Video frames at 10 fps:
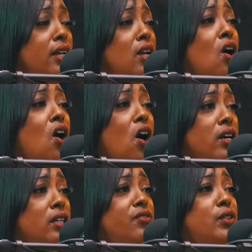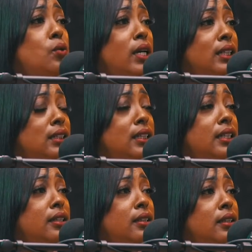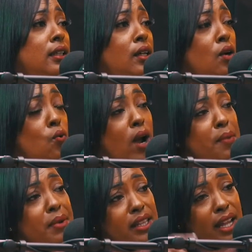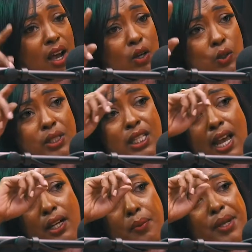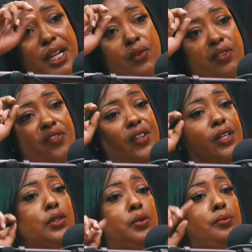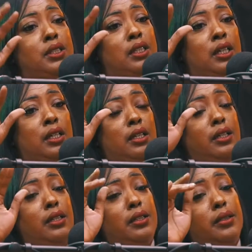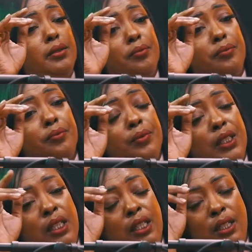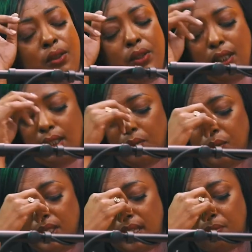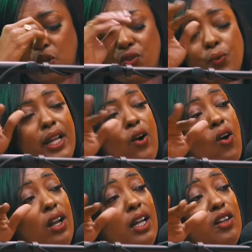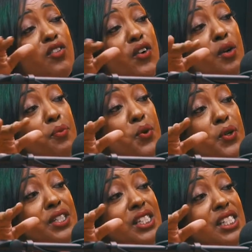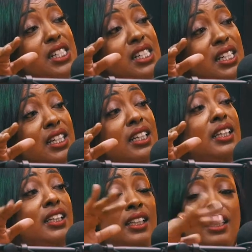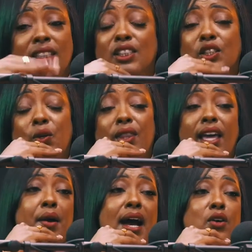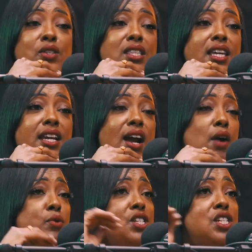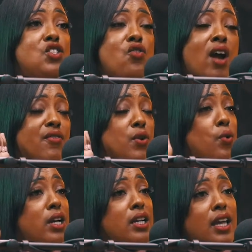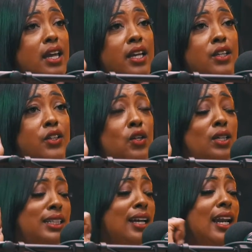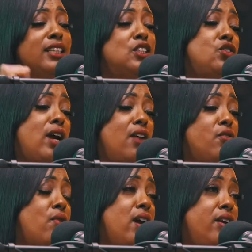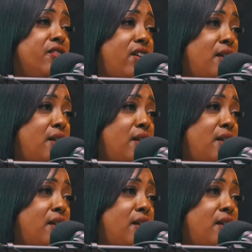in the heart of the West End, right by that house where Tyler Perry filmed. Um, what's that movie where they all on the front porch? Mm -hmm. So that house there, I was just driving one day, you know, because I like to drive around and